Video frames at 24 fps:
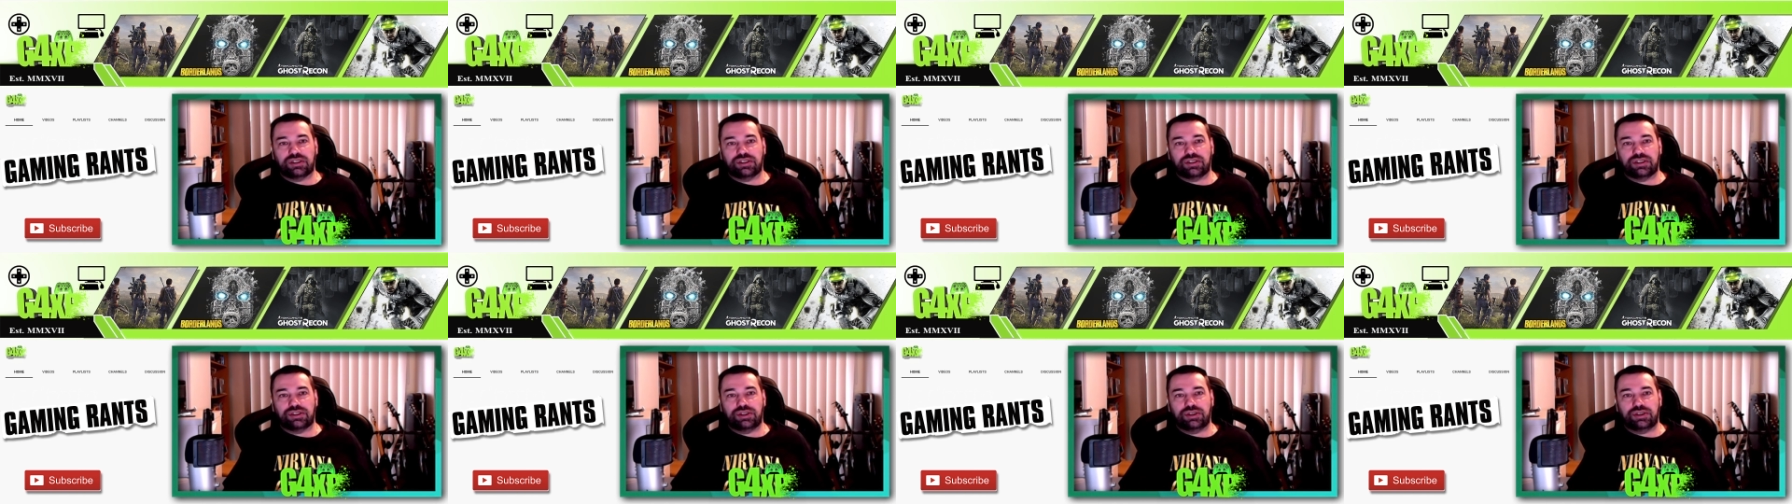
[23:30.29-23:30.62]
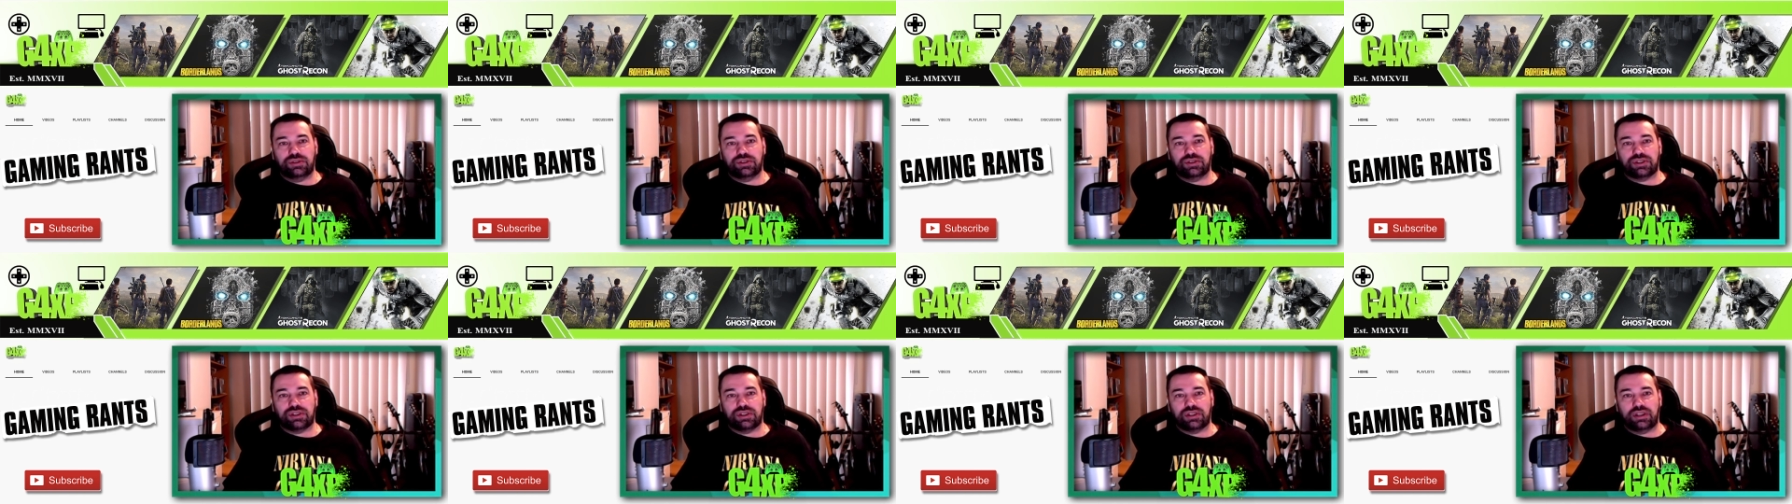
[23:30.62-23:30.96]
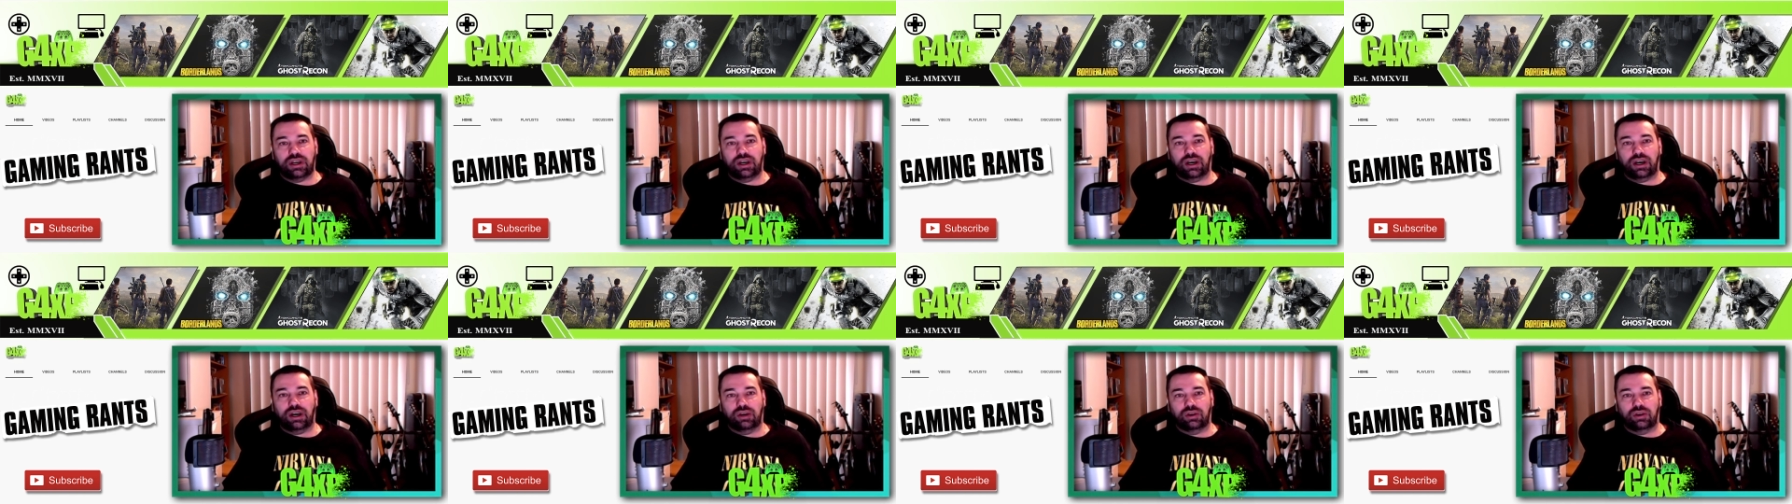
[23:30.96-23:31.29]
choose that
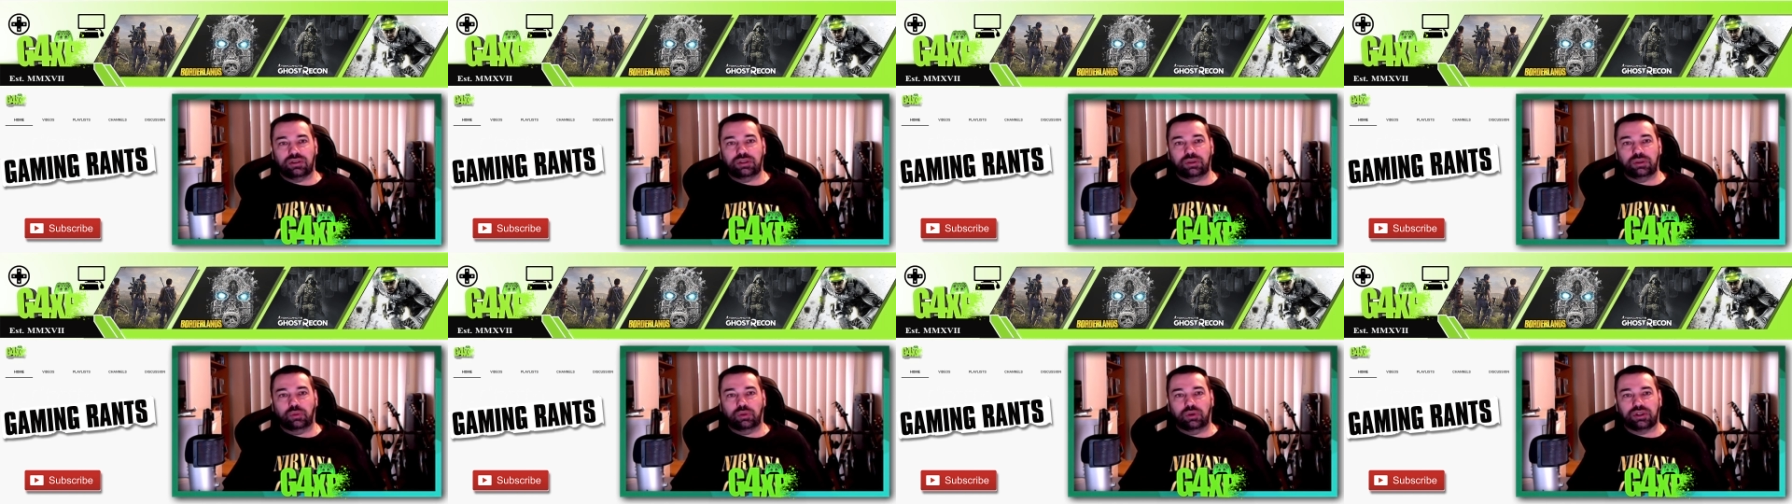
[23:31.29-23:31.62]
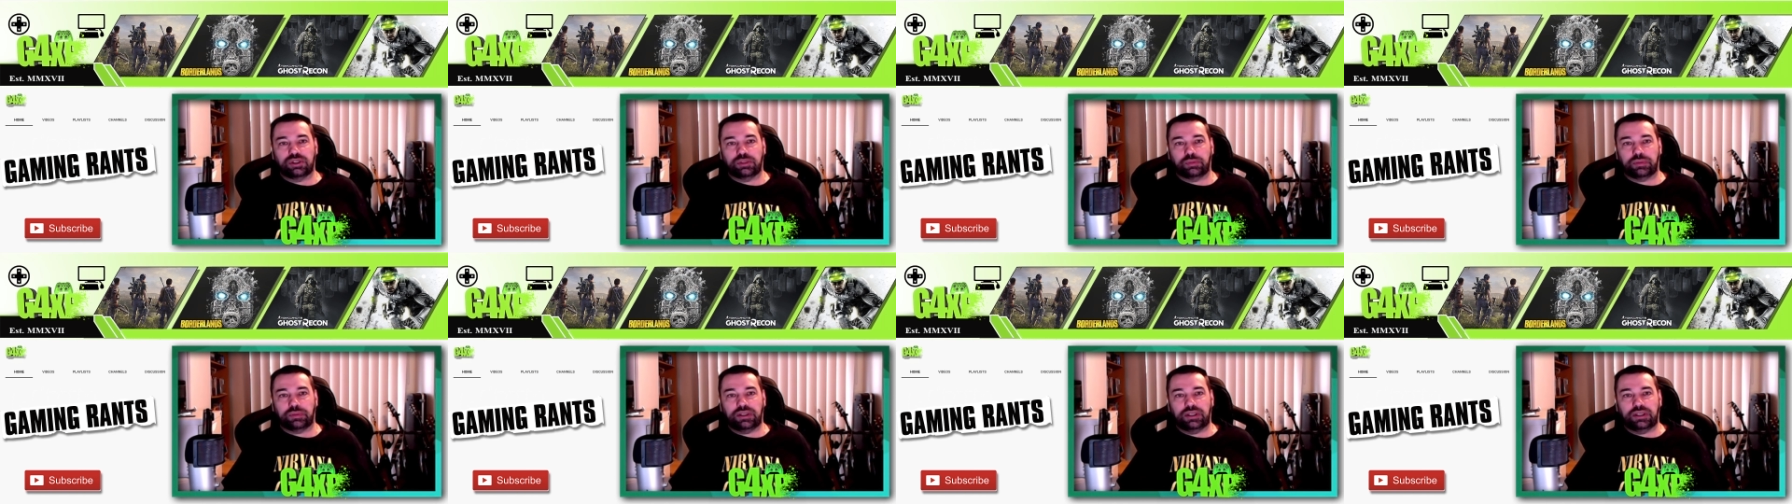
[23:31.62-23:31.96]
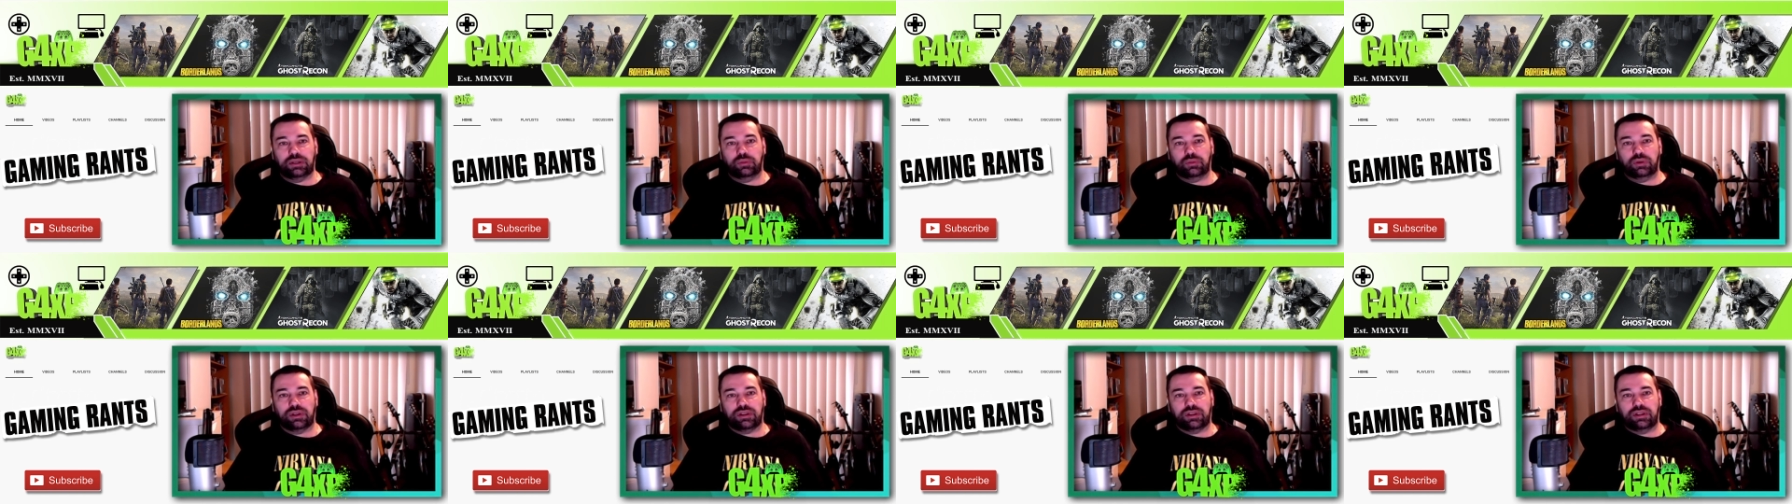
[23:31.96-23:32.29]
I only want to play
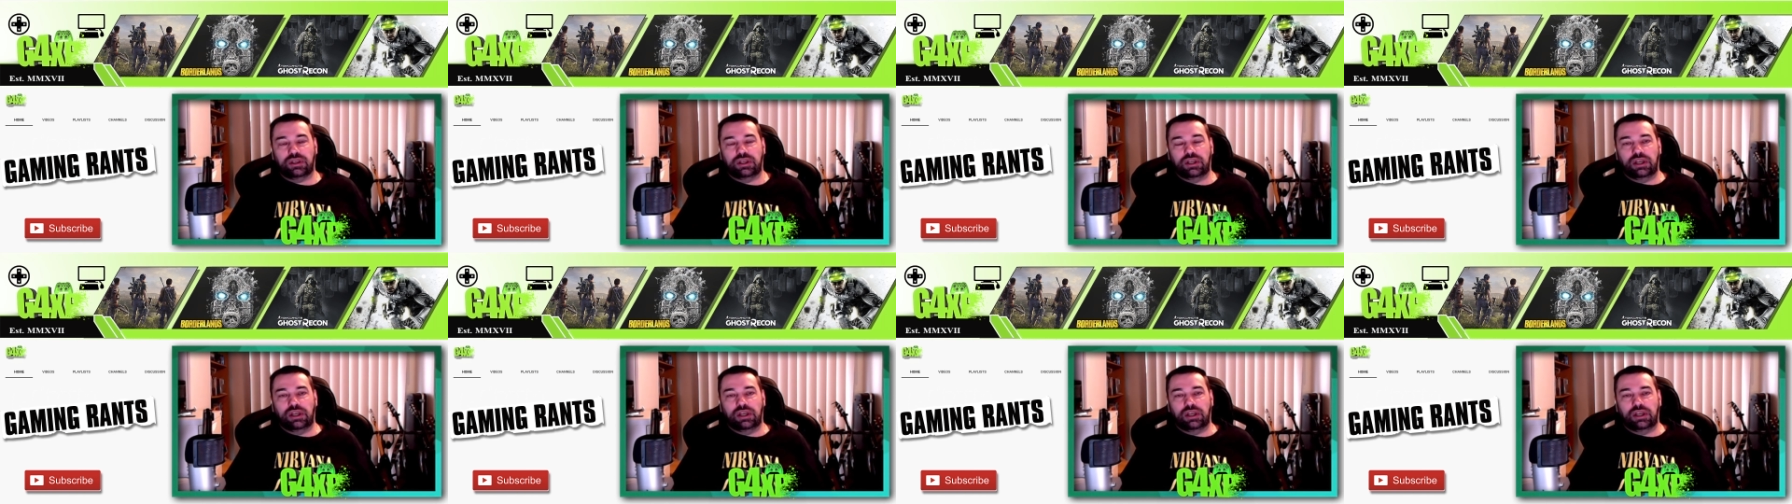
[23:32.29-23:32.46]
with